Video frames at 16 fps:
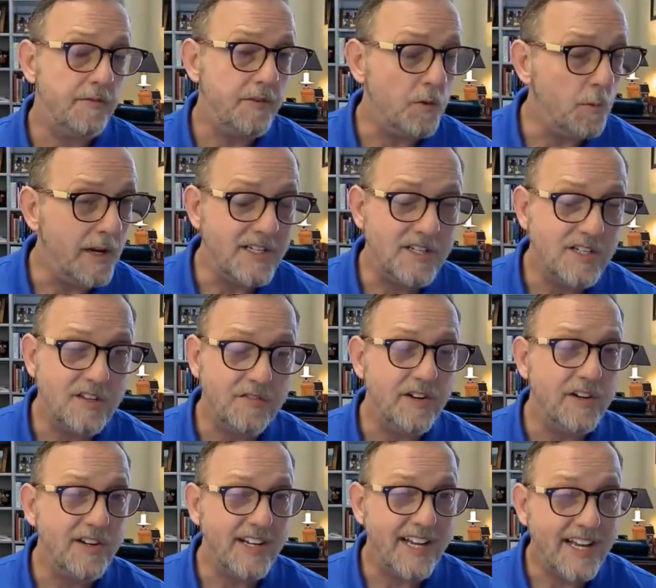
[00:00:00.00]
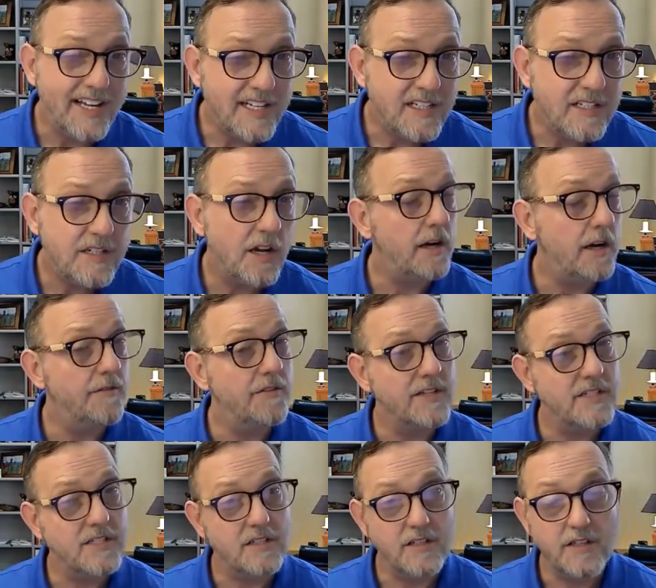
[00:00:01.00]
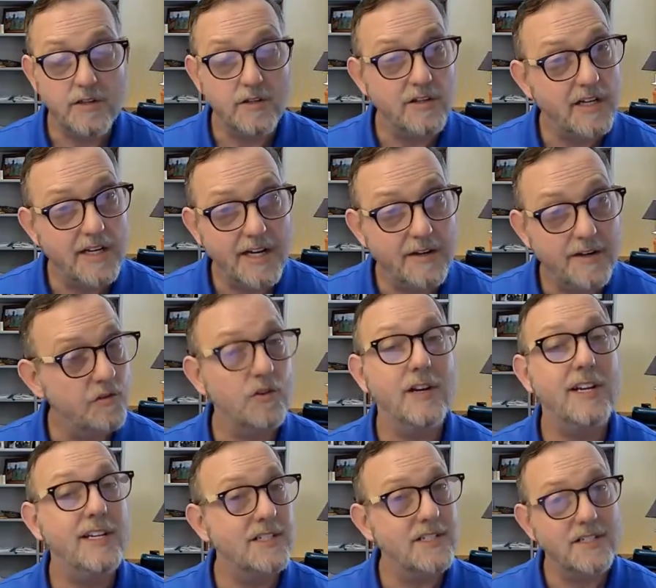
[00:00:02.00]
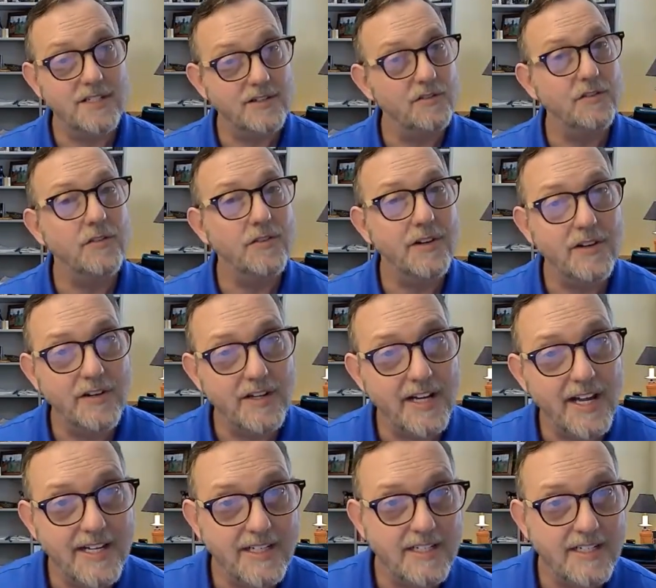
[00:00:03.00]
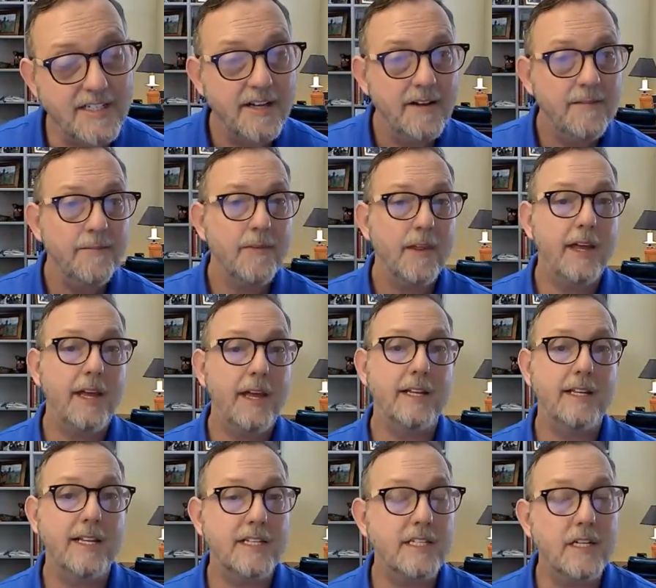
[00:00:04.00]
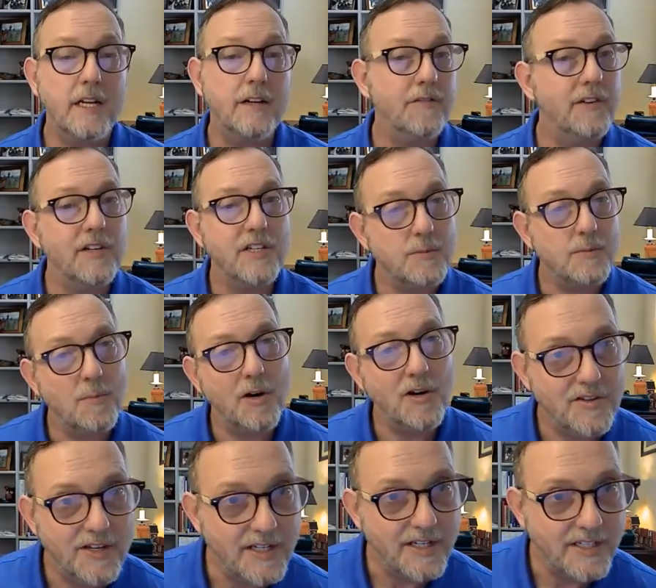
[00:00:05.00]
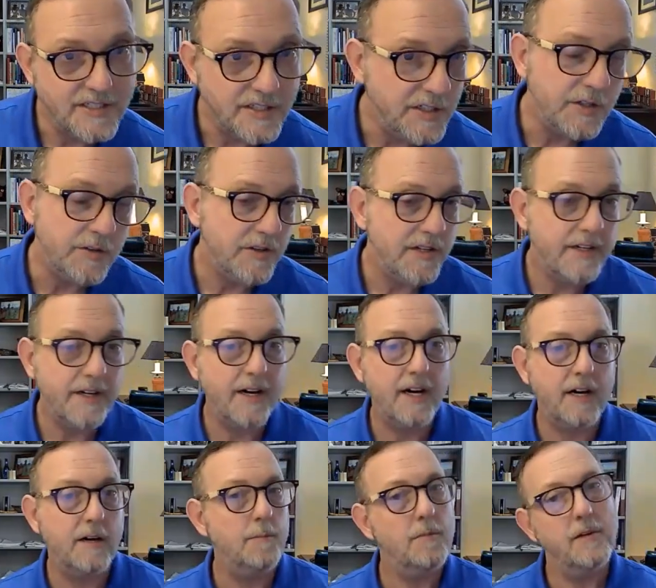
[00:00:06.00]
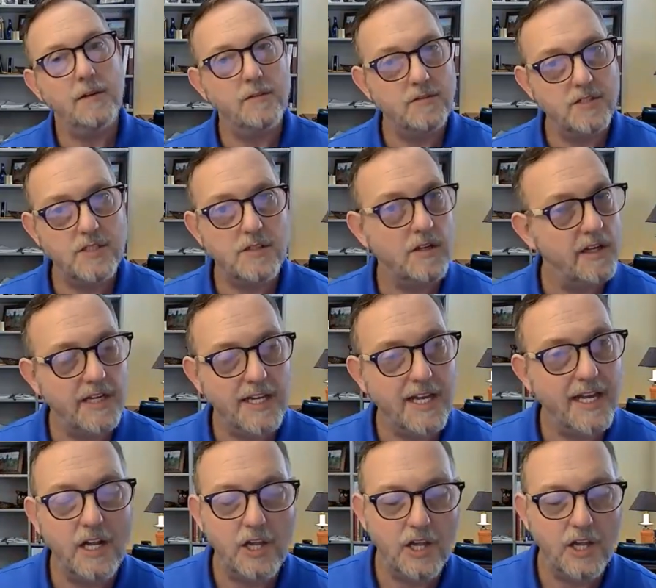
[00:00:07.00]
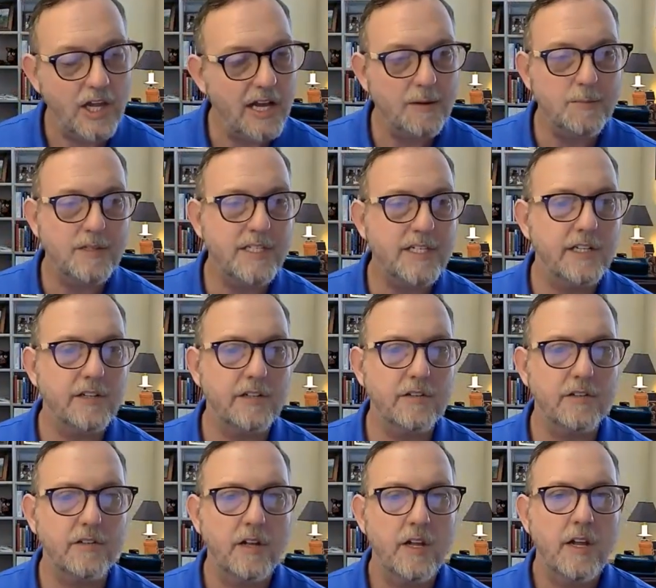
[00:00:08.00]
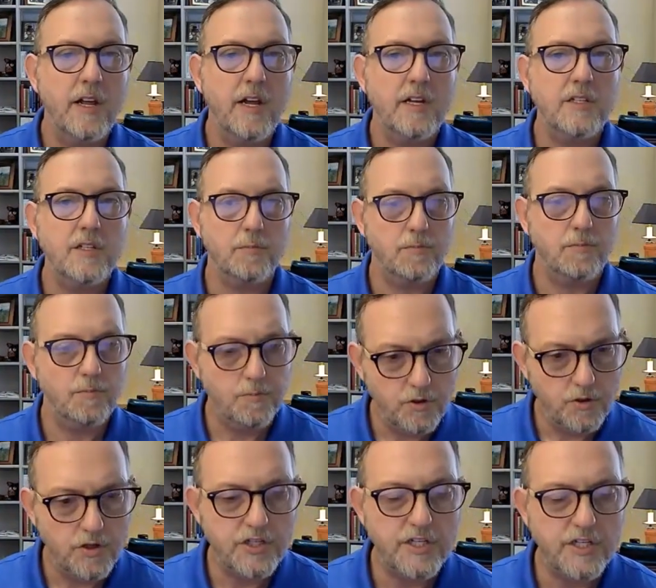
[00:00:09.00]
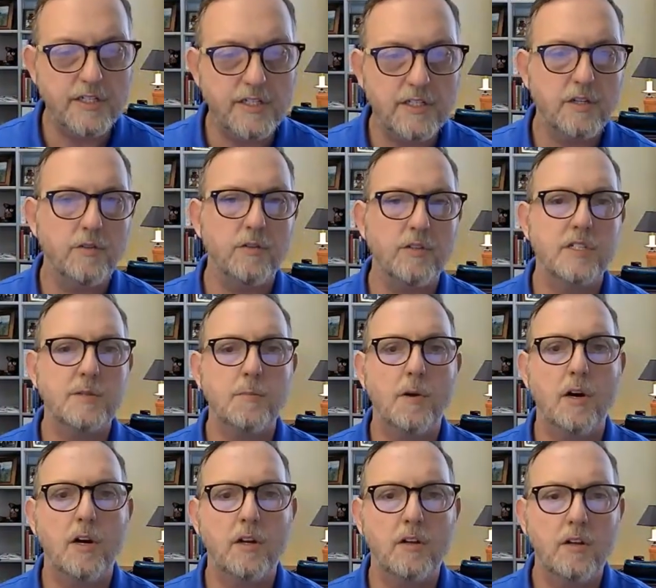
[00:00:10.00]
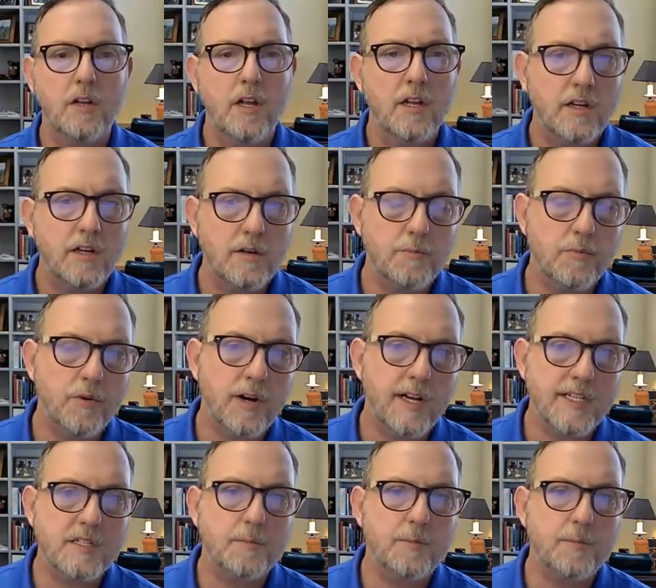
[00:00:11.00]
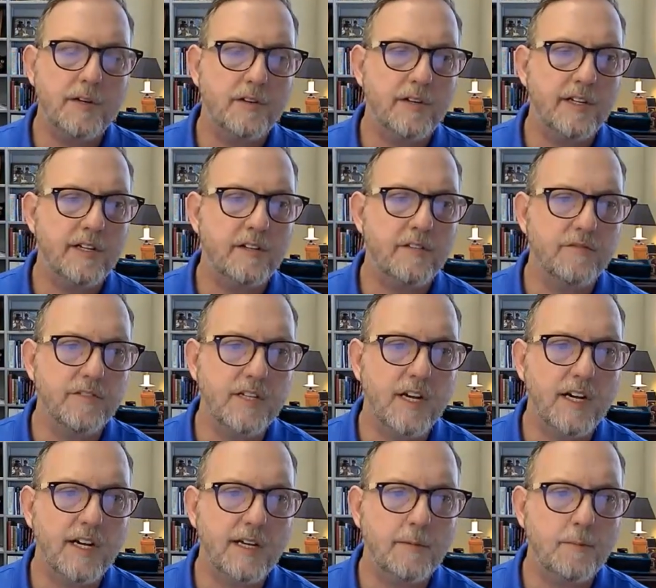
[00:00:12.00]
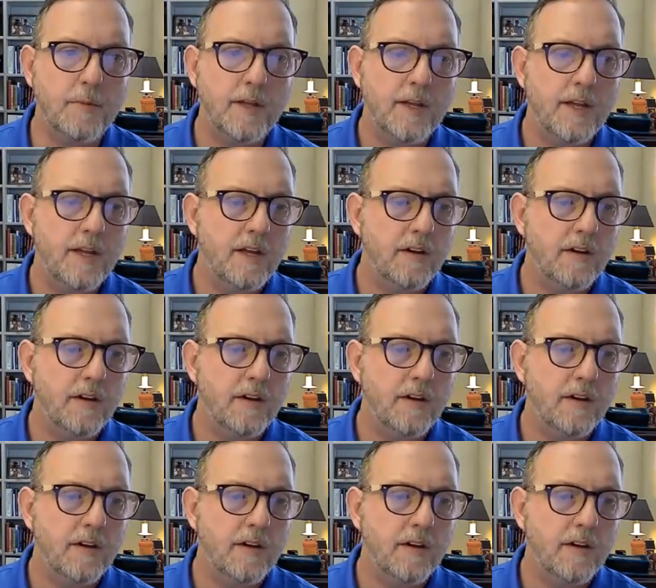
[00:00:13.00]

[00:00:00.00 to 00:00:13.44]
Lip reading: If you wait to the very end, obviously you're not going to have grades until the very end, and that's not a very smart thing to do. It's, again, a lot of material to push into a small compressed period of time.